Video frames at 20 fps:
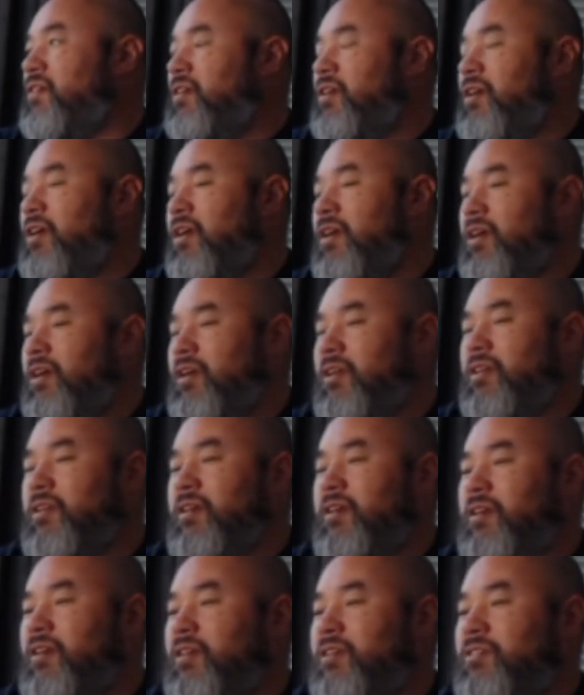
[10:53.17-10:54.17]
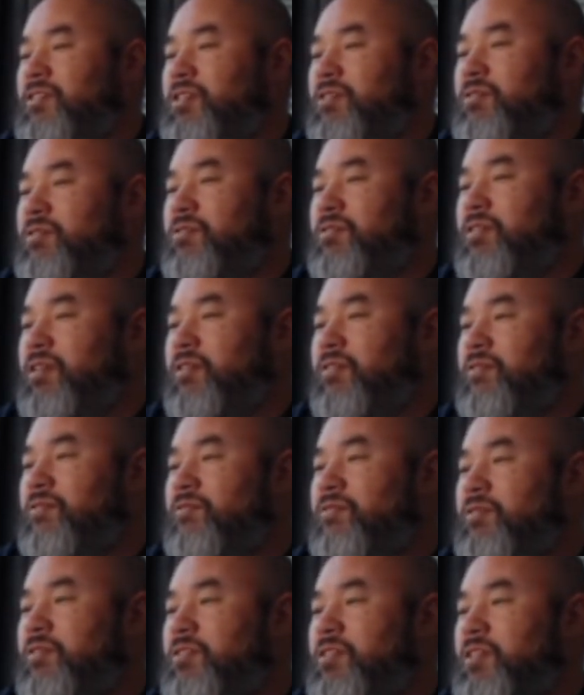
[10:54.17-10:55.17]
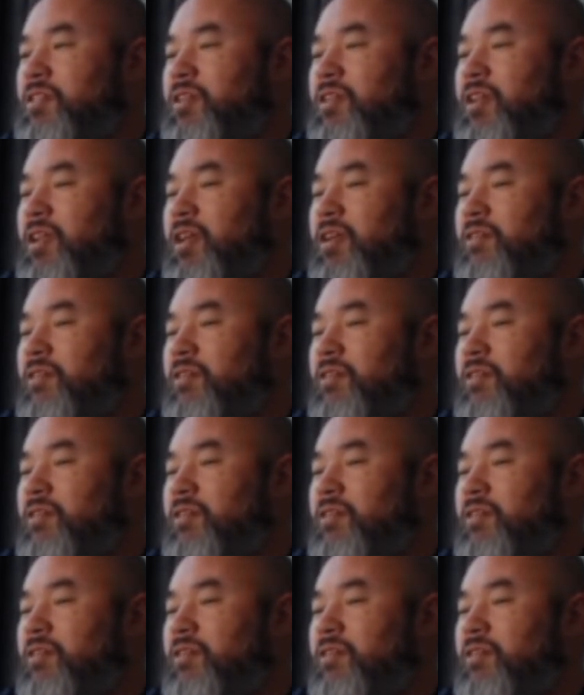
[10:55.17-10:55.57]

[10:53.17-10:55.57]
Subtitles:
And she would do stuff. She did a lot of